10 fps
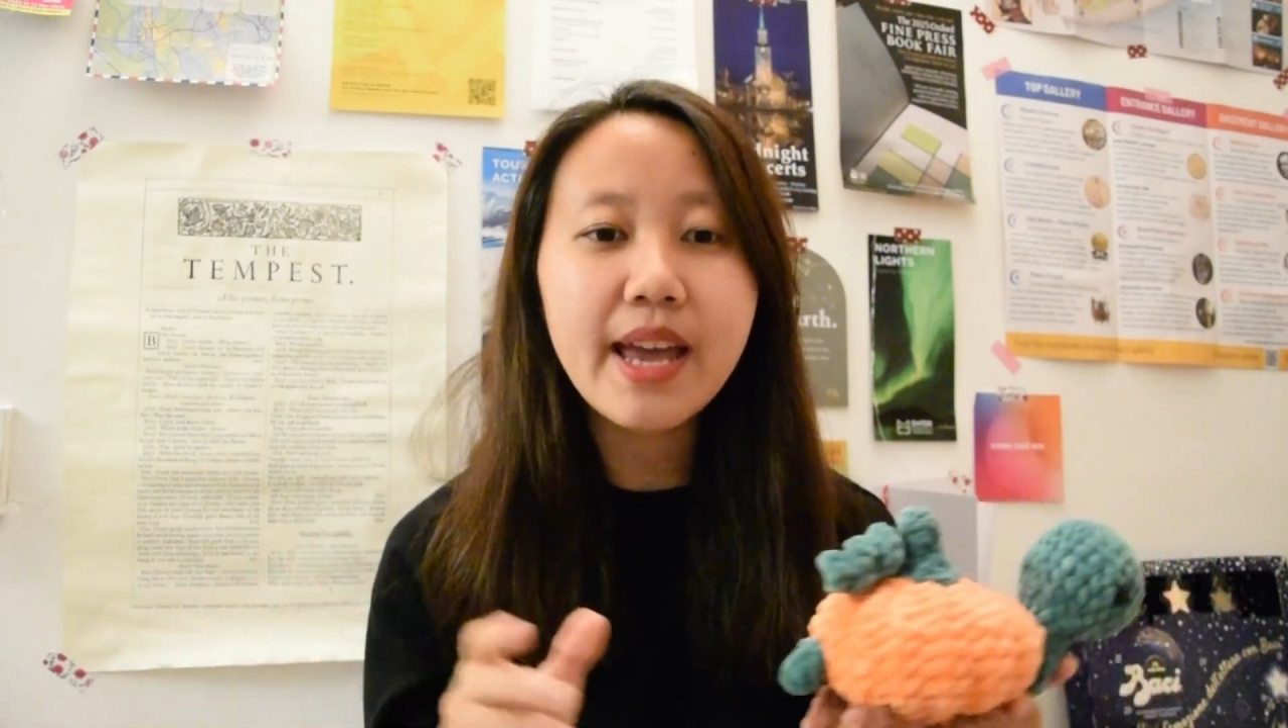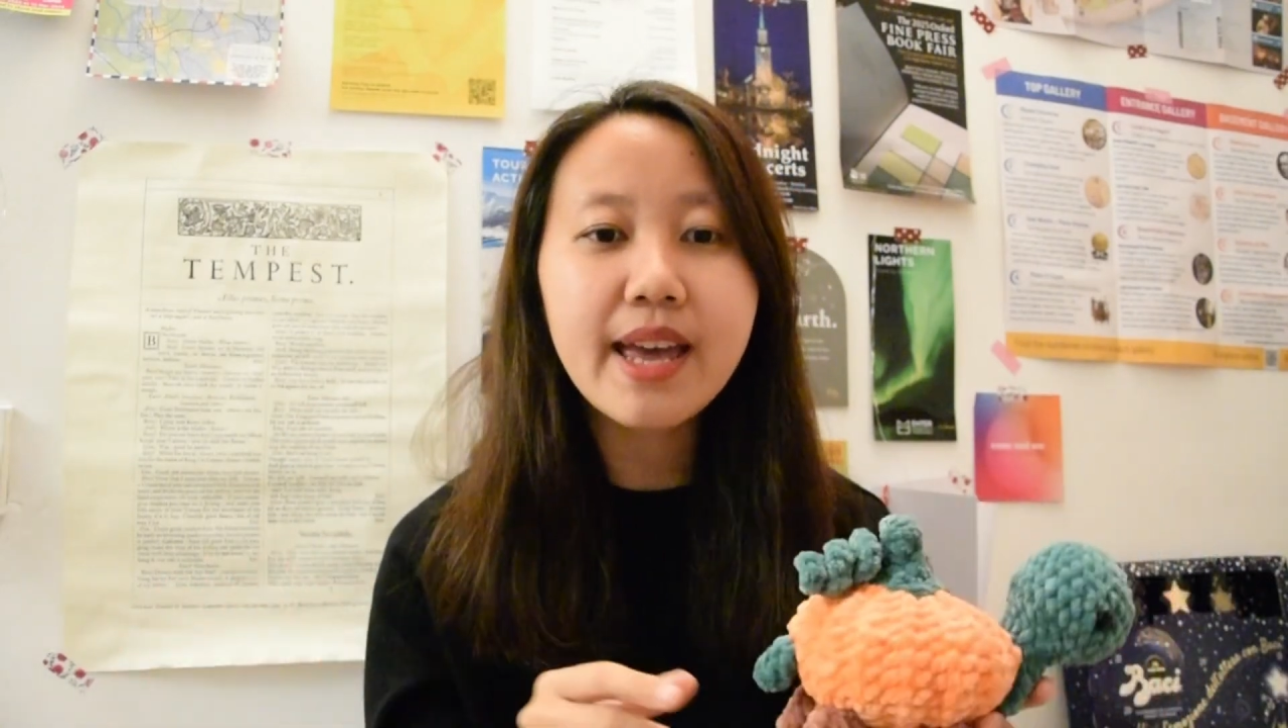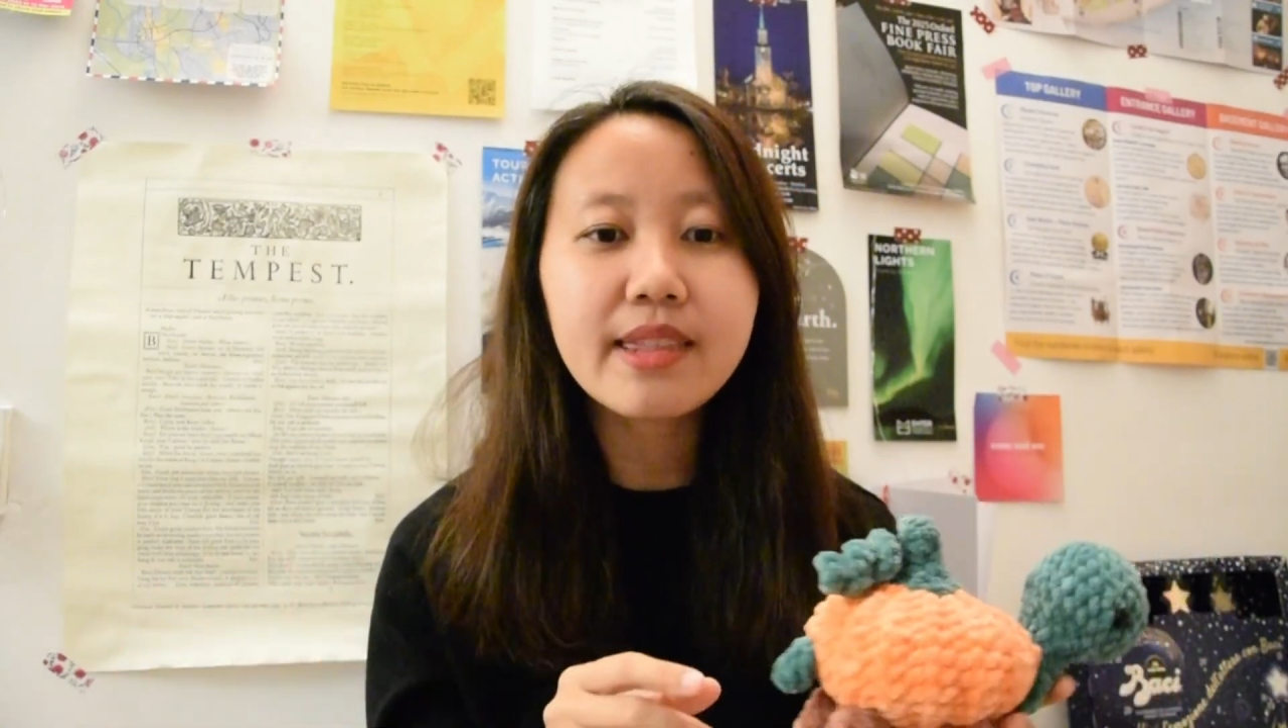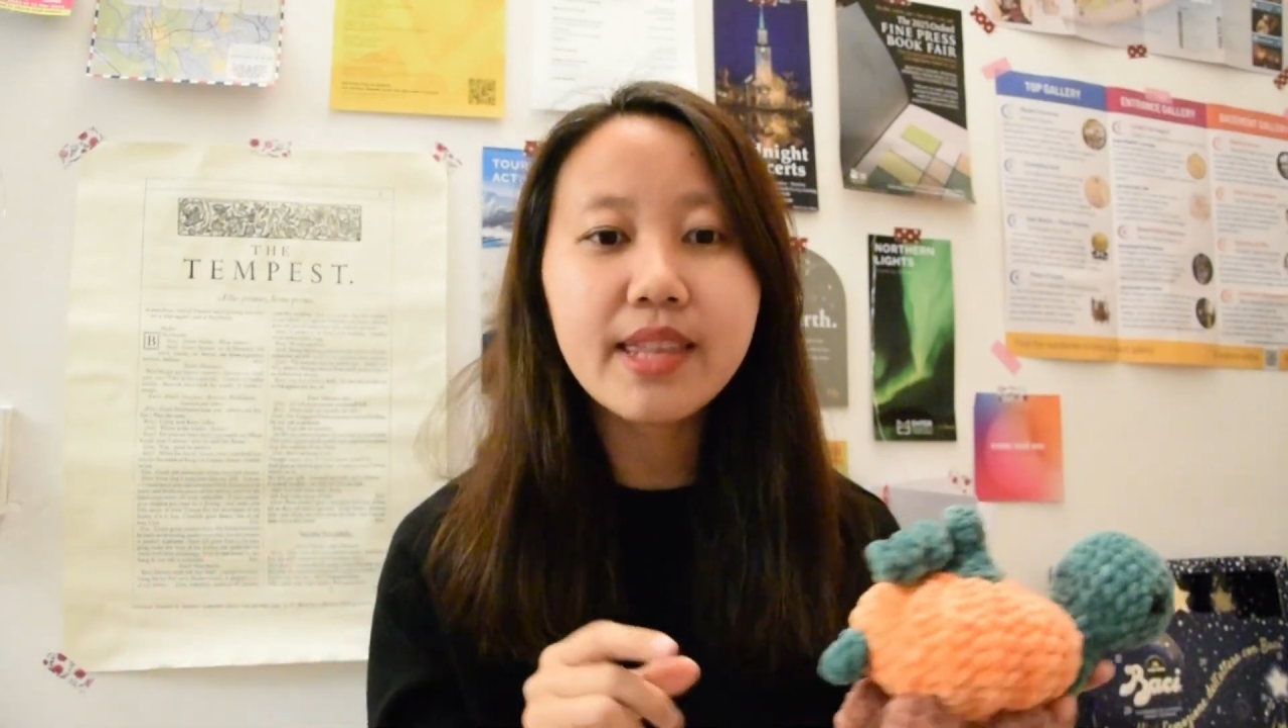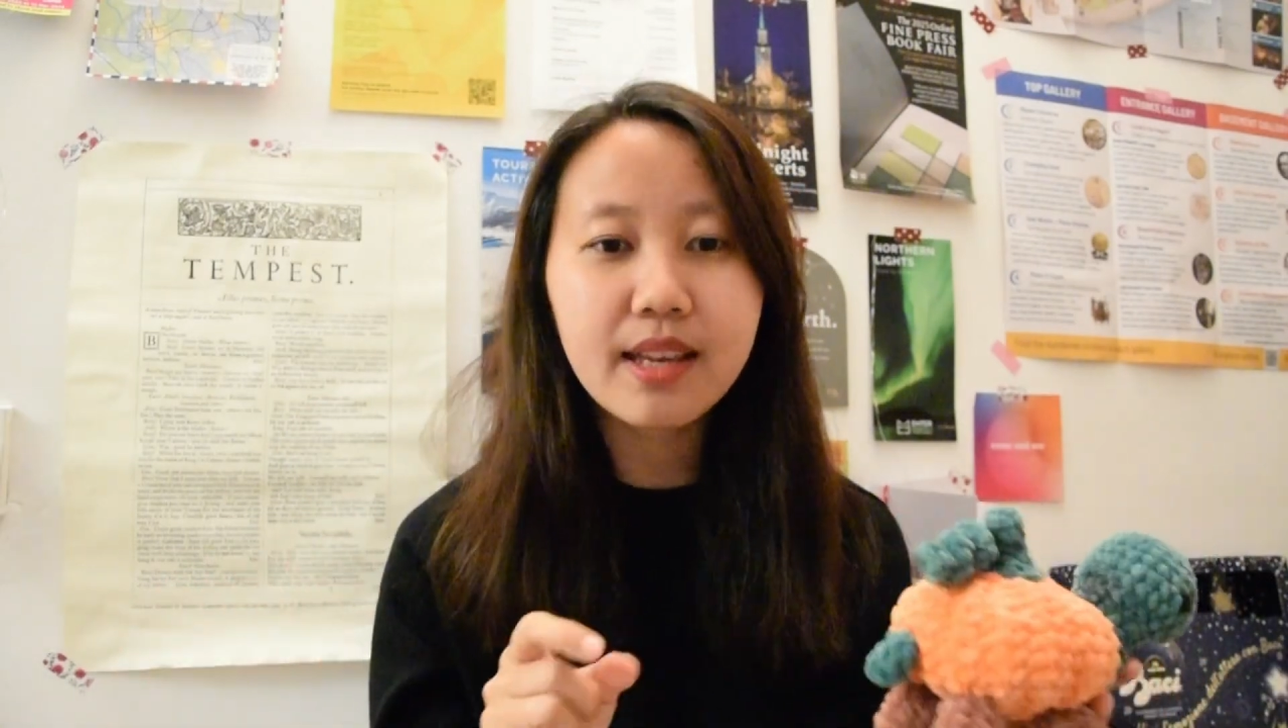
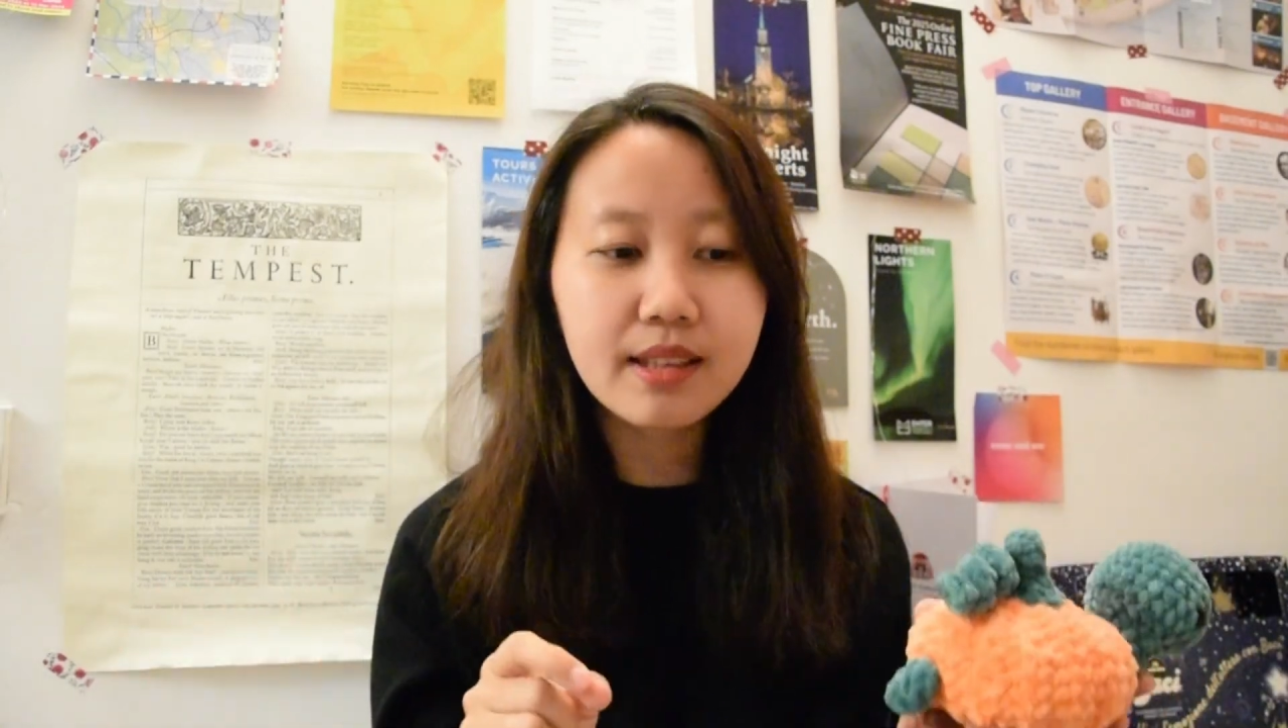and that